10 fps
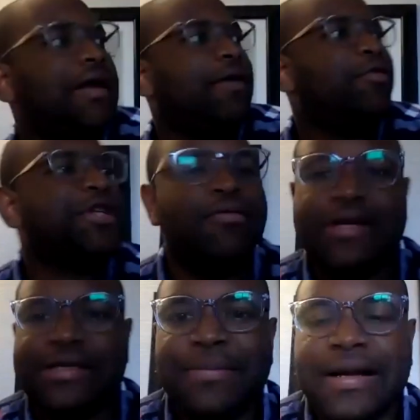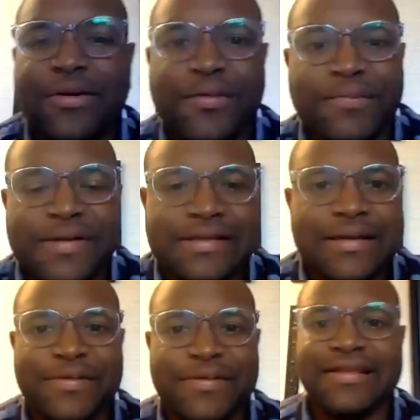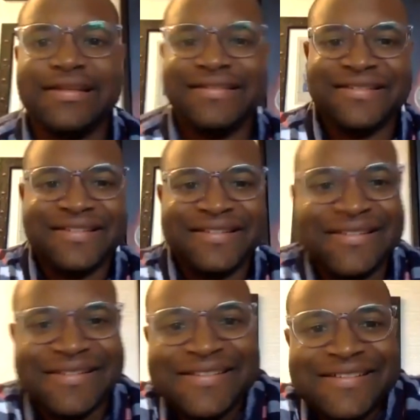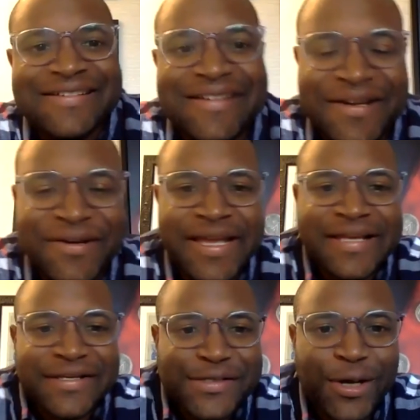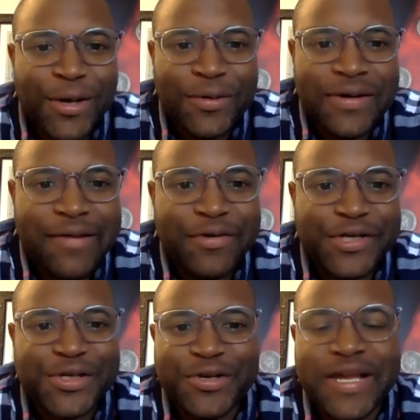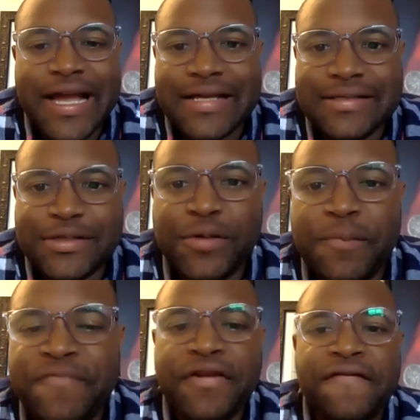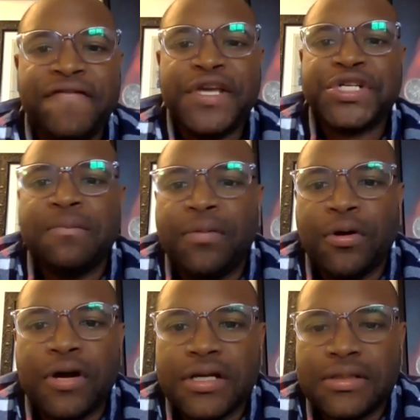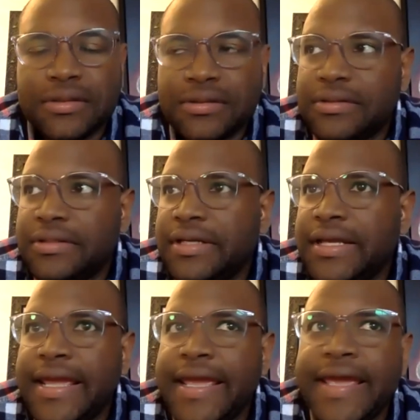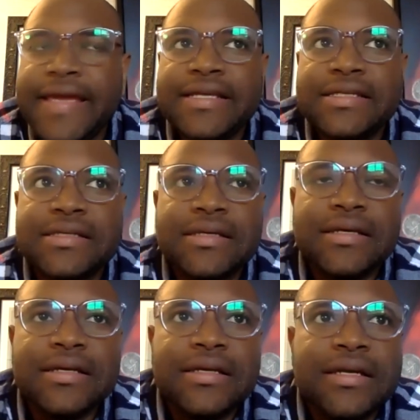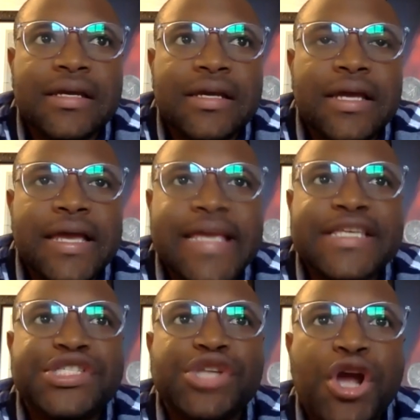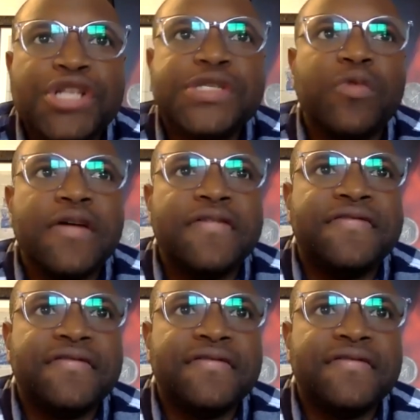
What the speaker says: I wish I was at my home, but I'm in a... Okay, so I'm going to show you guys. So a vision board is, it starts with